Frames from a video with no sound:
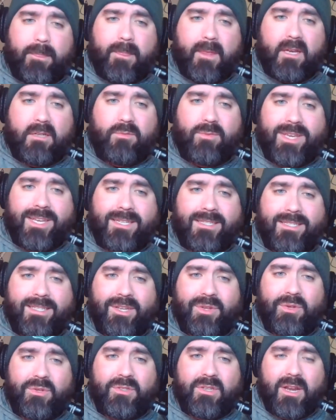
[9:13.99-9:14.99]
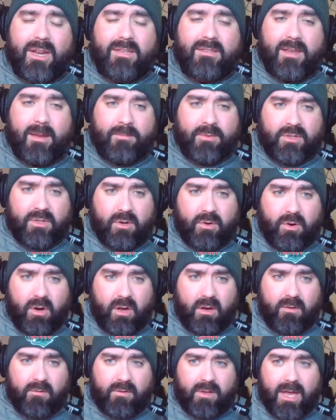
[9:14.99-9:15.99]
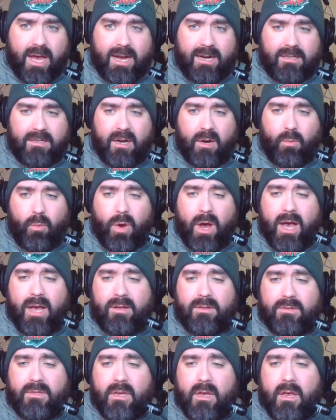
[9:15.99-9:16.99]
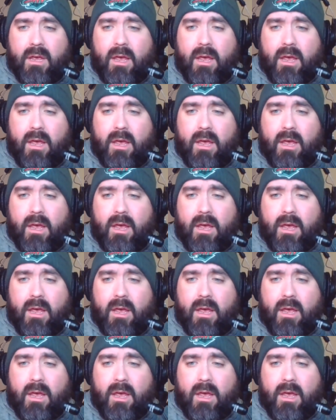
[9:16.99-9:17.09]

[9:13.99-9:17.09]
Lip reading: as we continue today's episode of Locked On Wild.